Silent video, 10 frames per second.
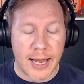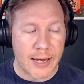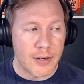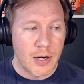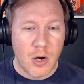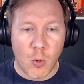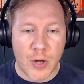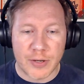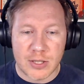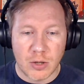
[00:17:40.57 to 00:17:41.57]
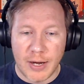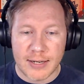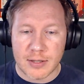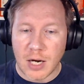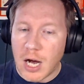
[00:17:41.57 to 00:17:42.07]
And whether it's the
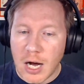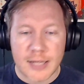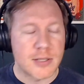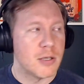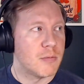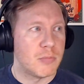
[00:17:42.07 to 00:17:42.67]
latest odds,